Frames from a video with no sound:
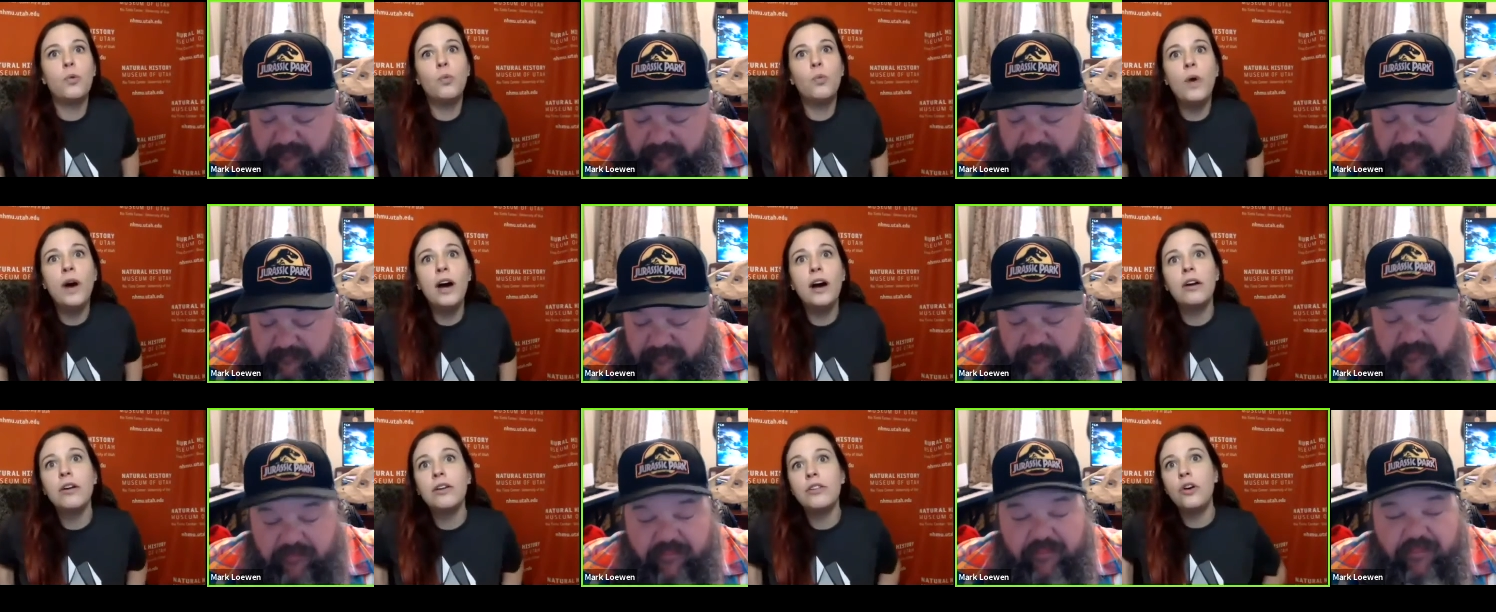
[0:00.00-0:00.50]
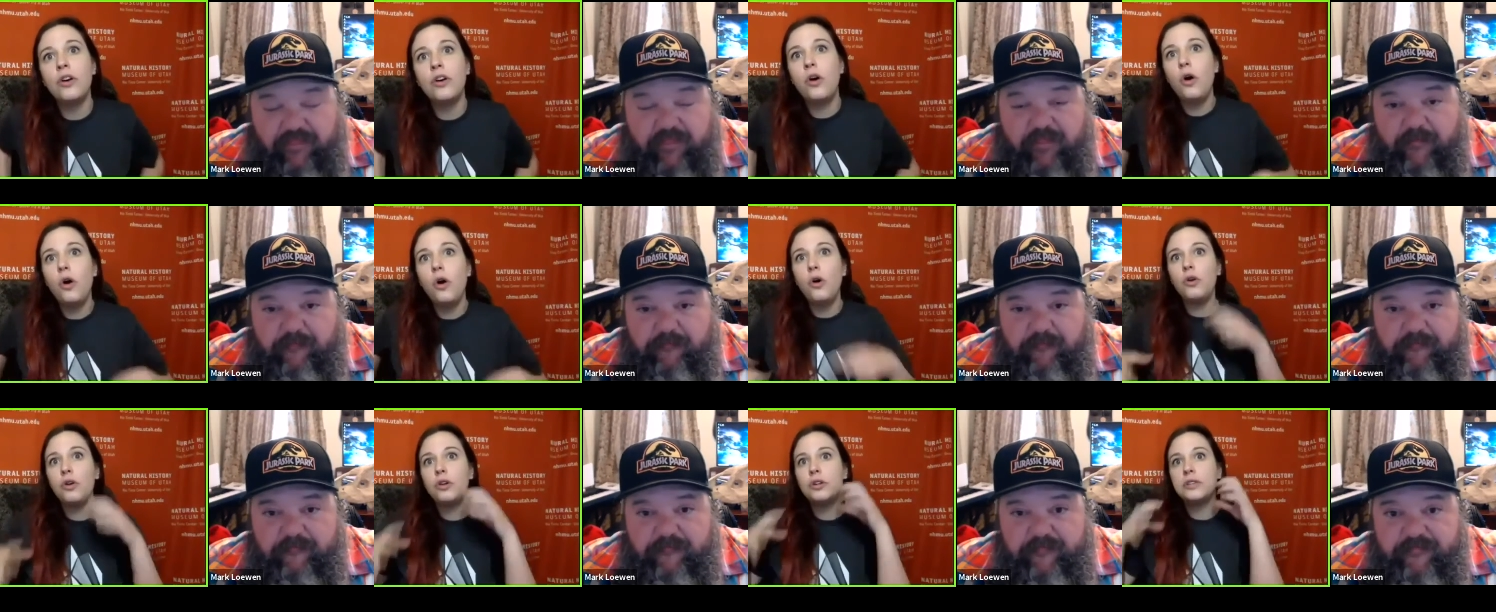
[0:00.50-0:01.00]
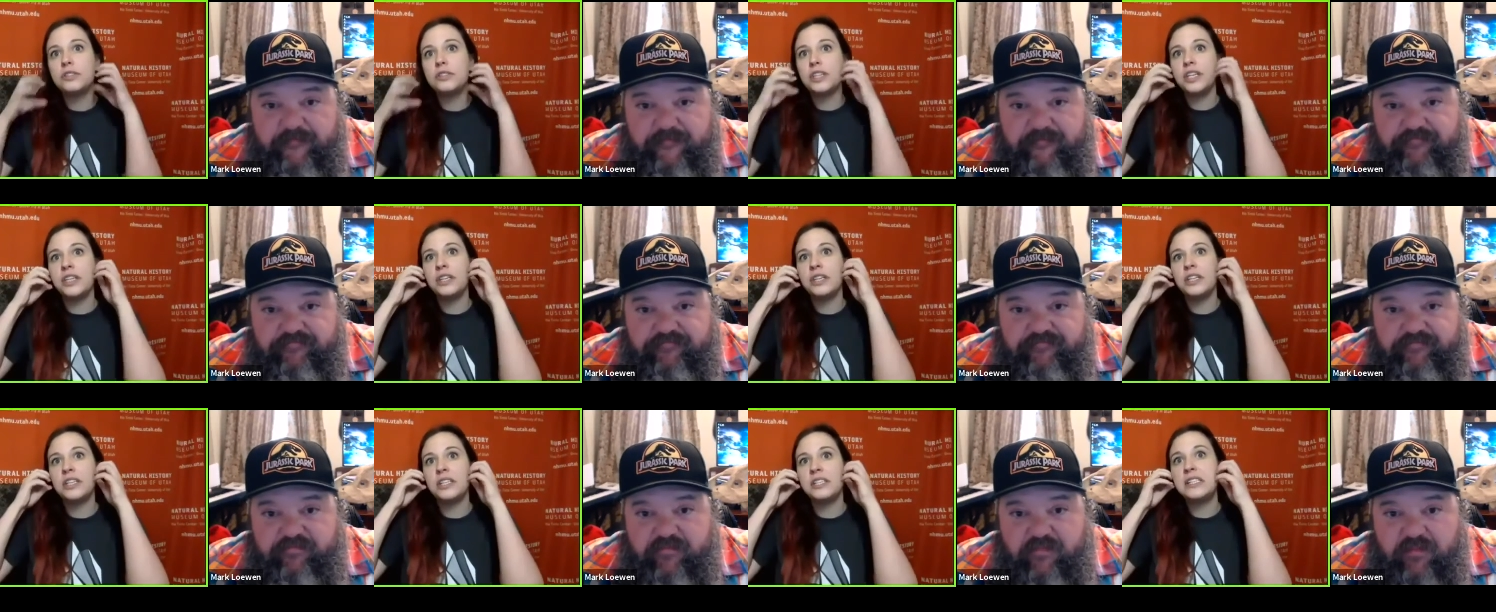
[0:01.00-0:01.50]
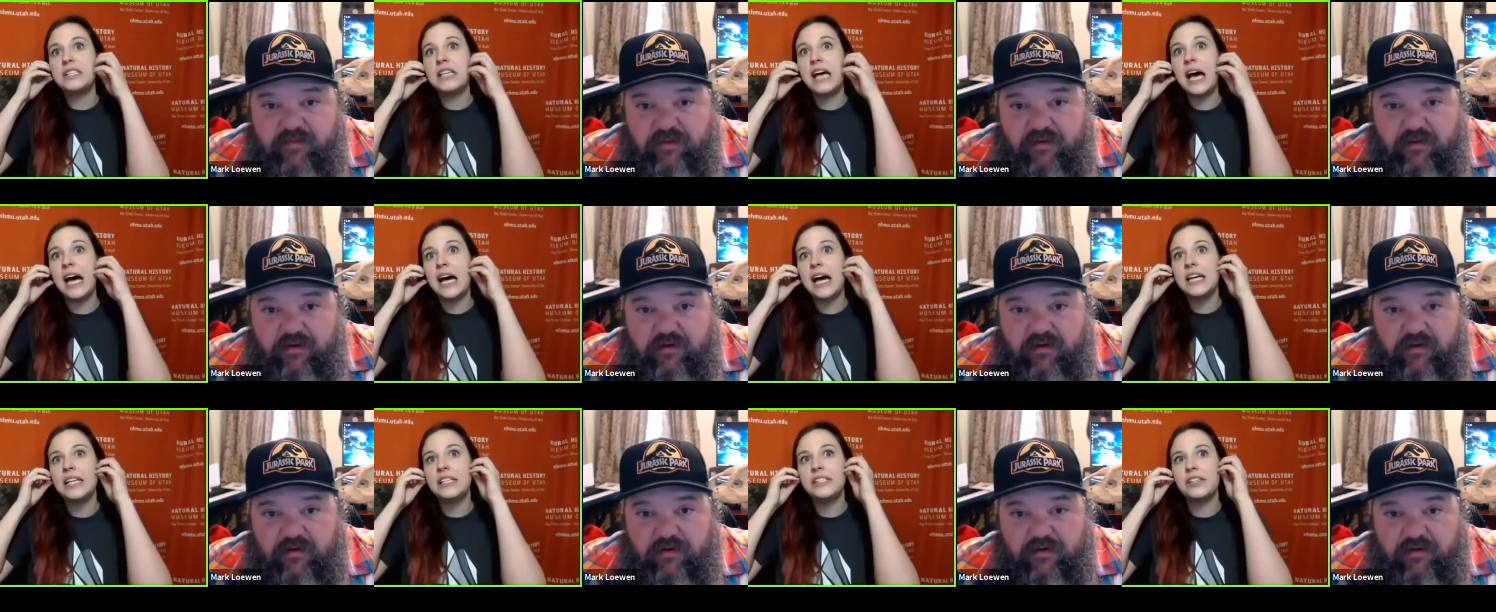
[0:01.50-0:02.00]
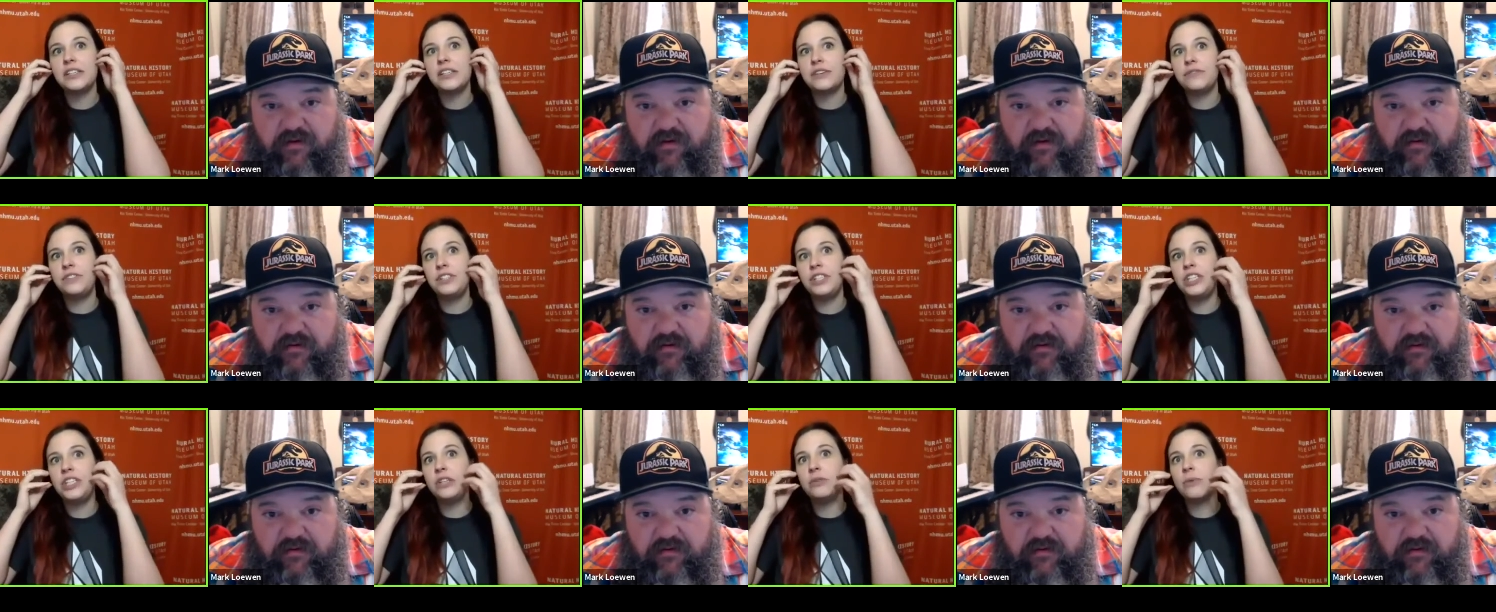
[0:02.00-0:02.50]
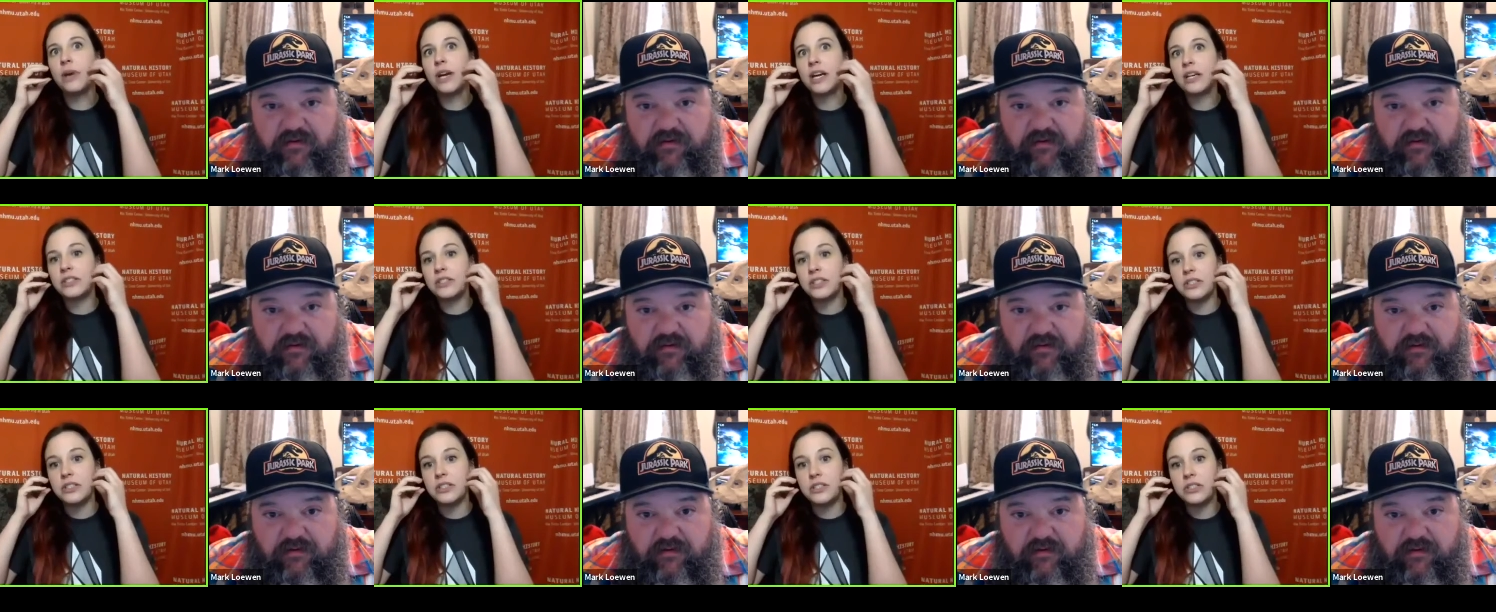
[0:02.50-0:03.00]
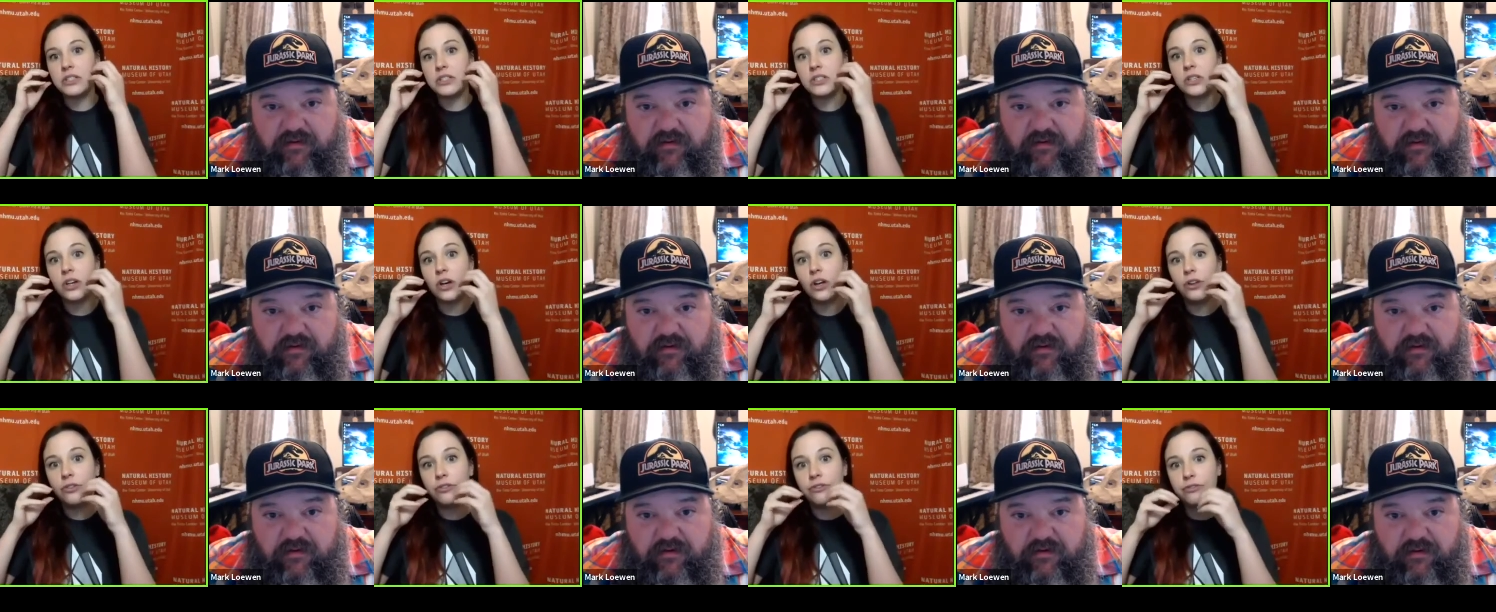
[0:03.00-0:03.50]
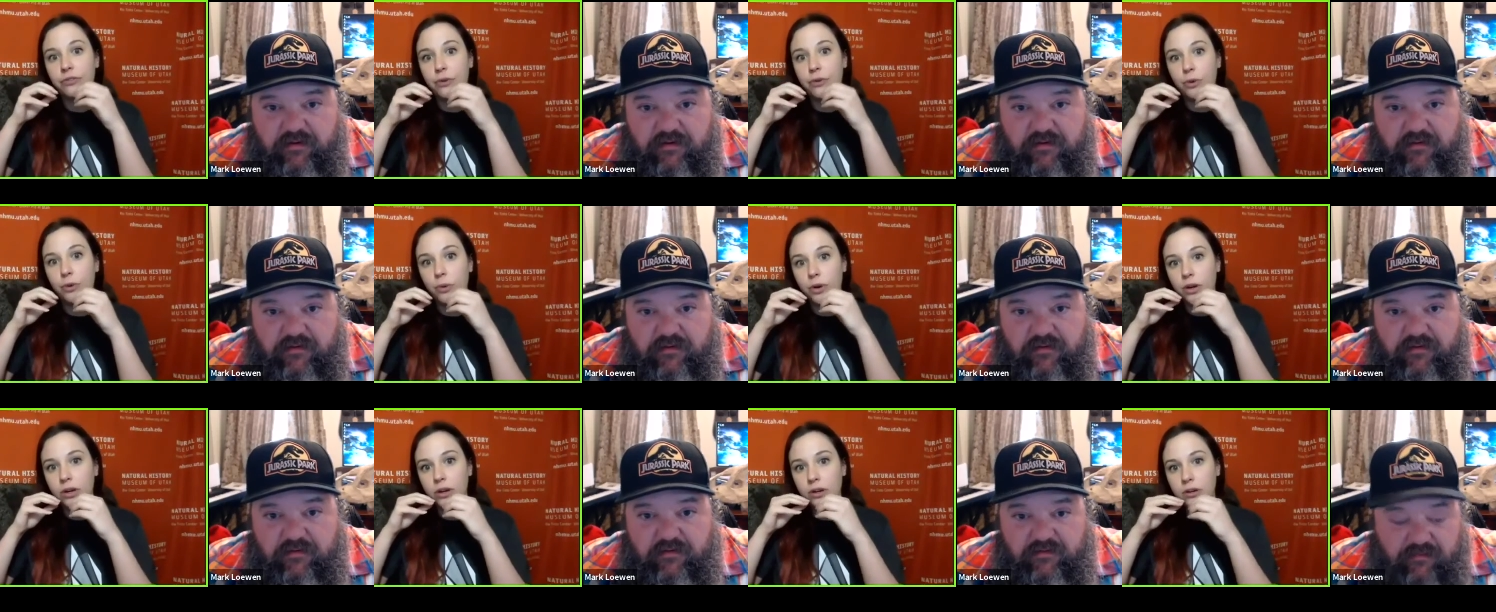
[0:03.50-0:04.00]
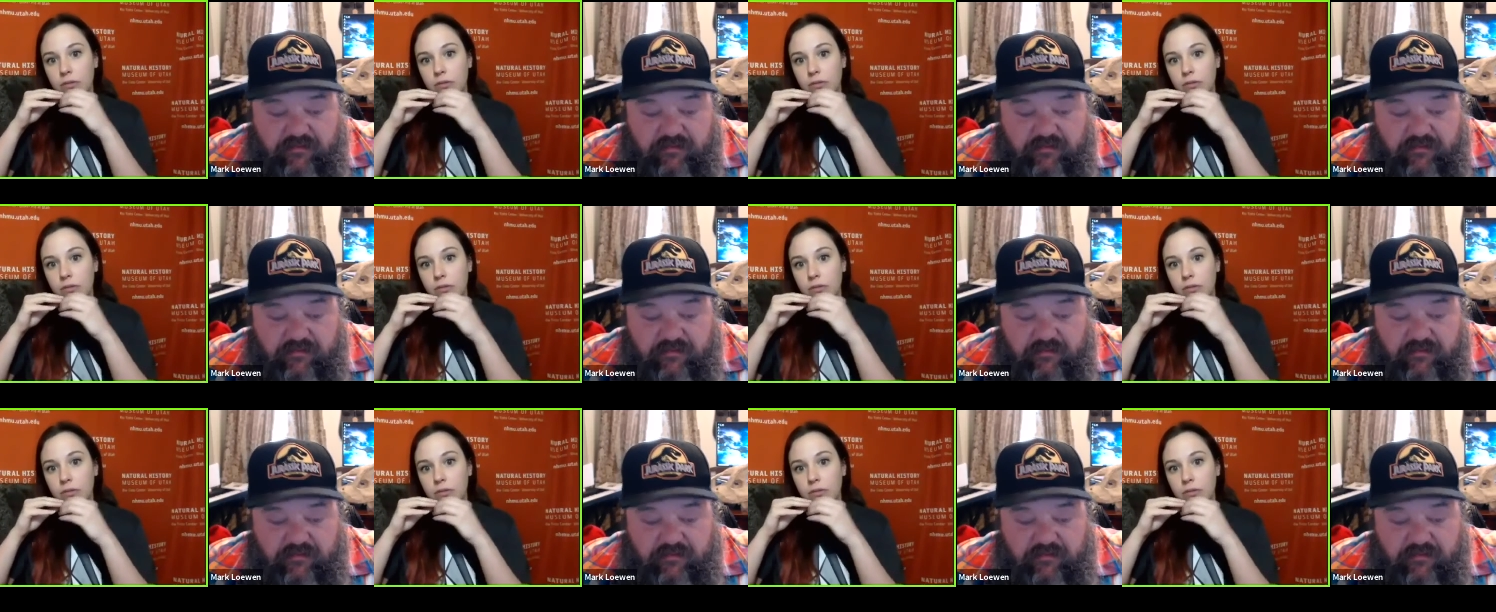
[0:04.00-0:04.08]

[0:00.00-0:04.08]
Speaker 1: what are the holes in the sides of T-Rex's skull for?